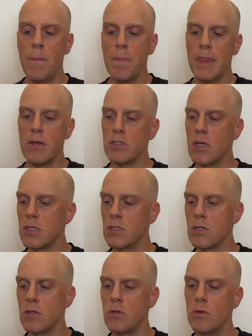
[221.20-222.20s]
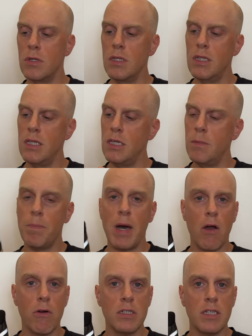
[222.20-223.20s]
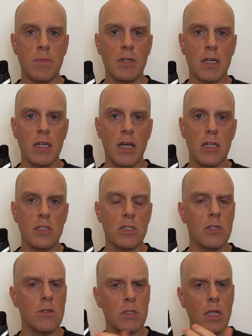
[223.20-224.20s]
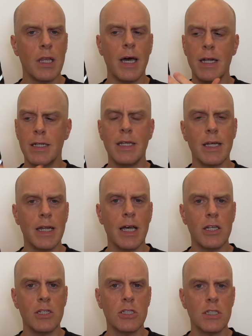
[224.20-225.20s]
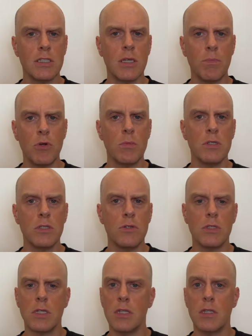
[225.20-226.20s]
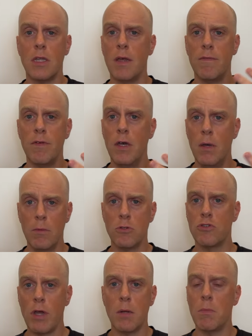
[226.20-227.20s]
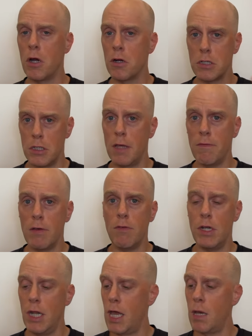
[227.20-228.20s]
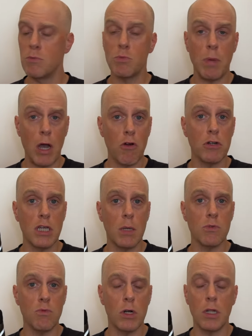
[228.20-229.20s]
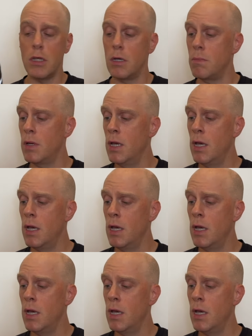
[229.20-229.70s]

There's also the power tape technology. There's a lot of technologies that Puma's using that they've trademarked and they've given names. Power tape's one of them.